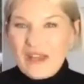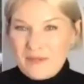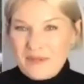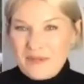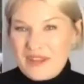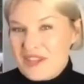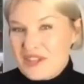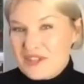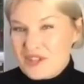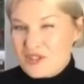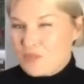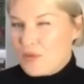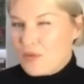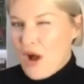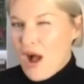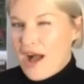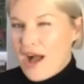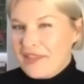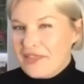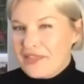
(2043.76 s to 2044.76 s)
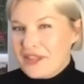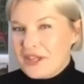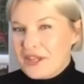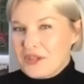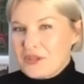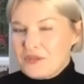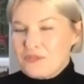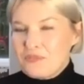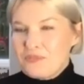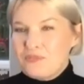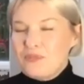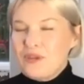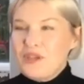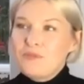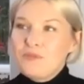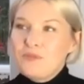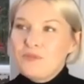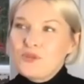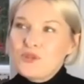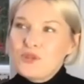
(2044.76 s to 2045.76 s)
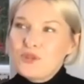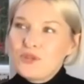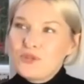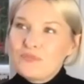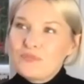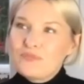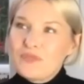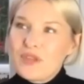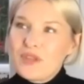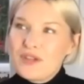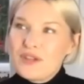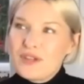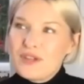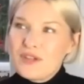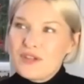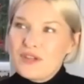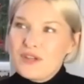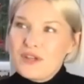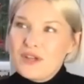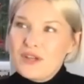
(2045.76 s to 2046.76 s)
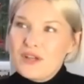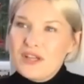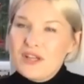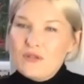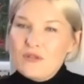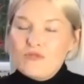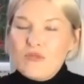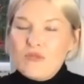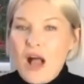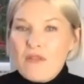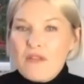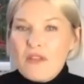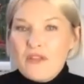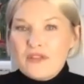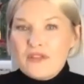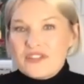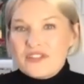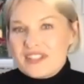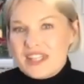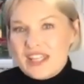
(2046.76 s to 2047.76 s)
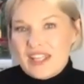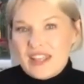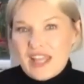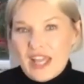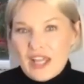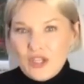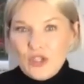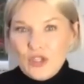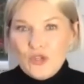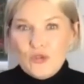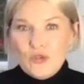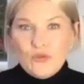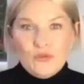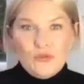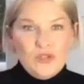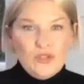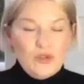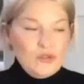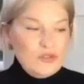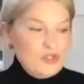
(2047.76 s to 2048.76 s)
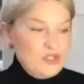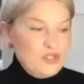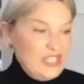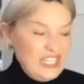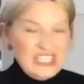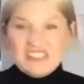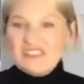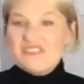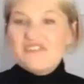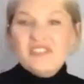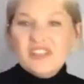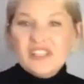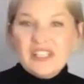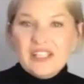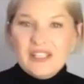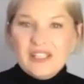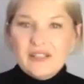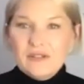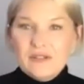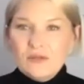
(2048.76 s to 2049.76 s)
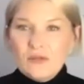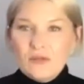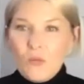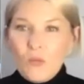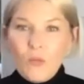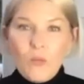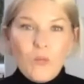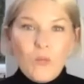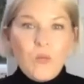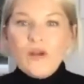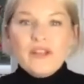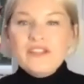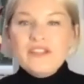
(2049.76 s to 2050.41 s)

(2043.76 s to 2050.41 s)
this is where I think people should have, rather than see that you need to fit in, what is it